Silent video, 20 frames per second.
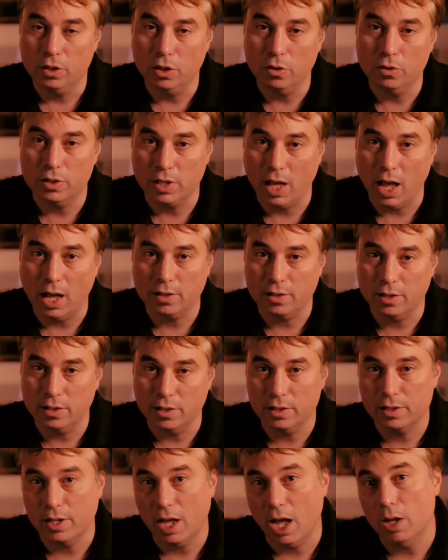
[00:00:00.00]
use that to
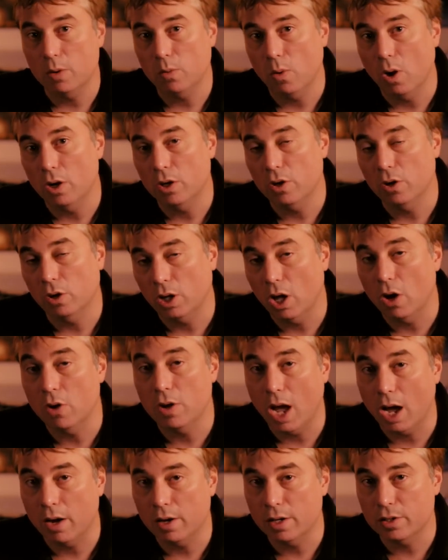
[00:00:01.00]
decide what your
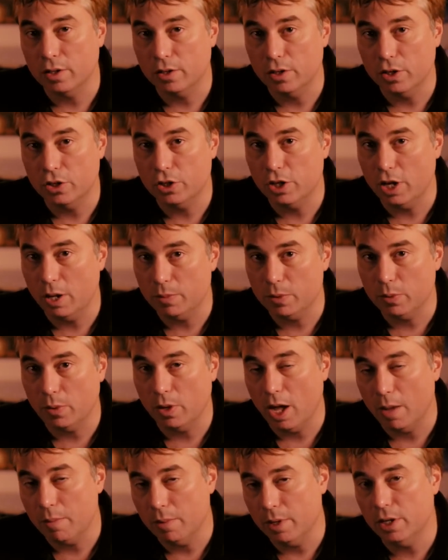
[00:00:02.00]
loadout is on your ships,
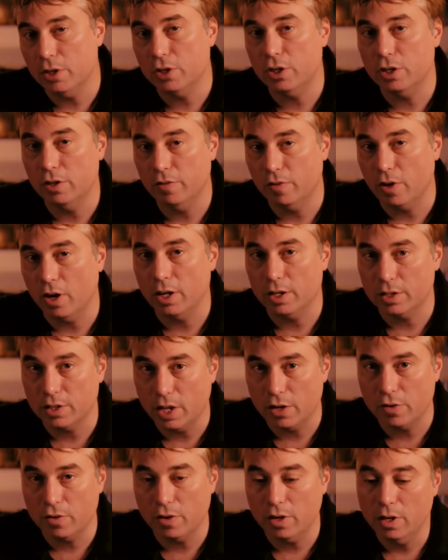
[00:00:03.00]
what ammunition you've got,
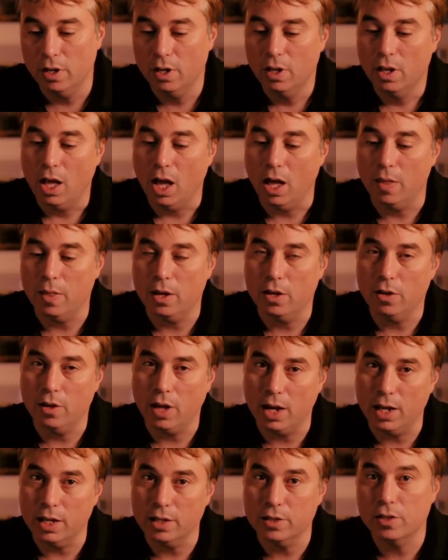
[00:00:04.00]
etc. And then you
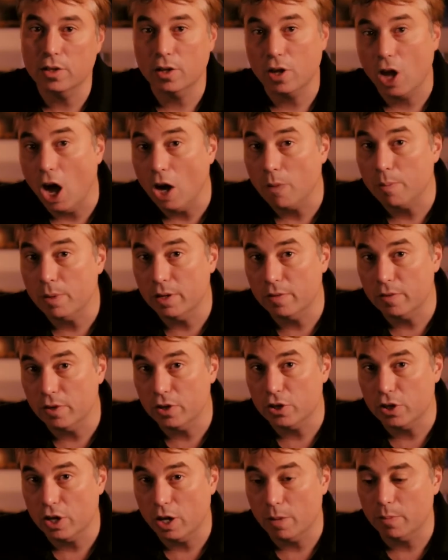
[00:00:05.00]
get into the cockpit of
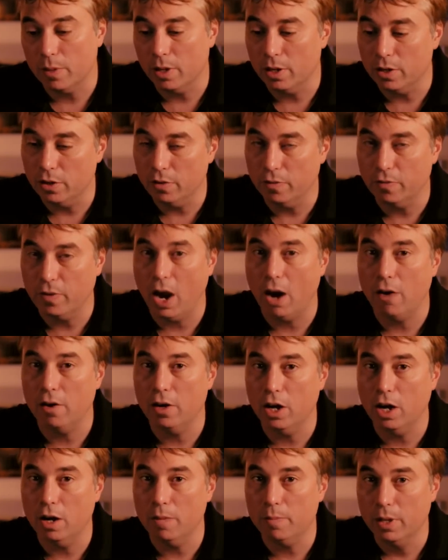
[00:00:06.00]
your ship and you fire
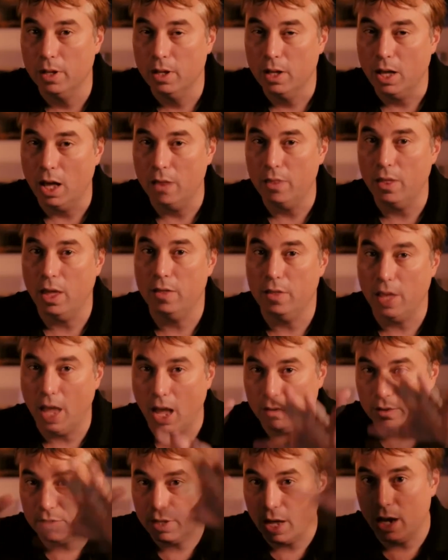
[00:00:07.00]
it up, and then the
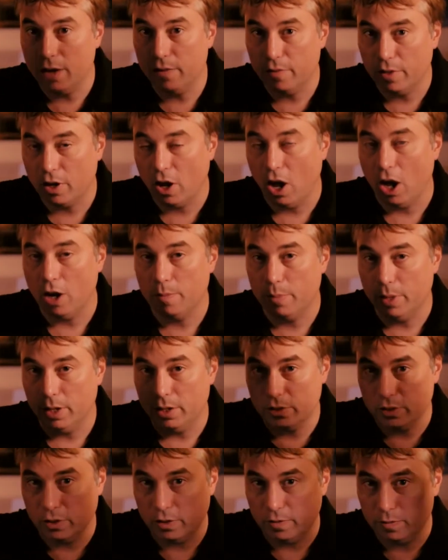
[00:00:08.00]
outside of the
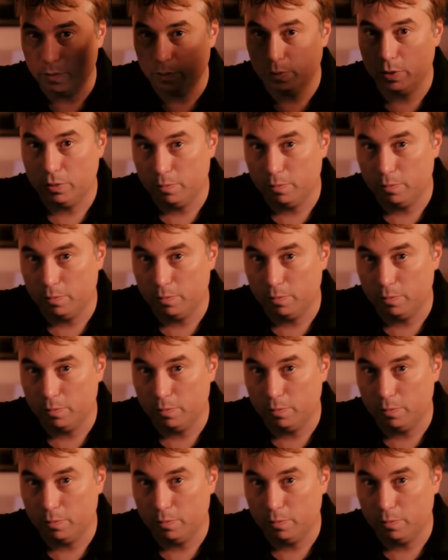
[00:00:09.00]
cockpit sort of,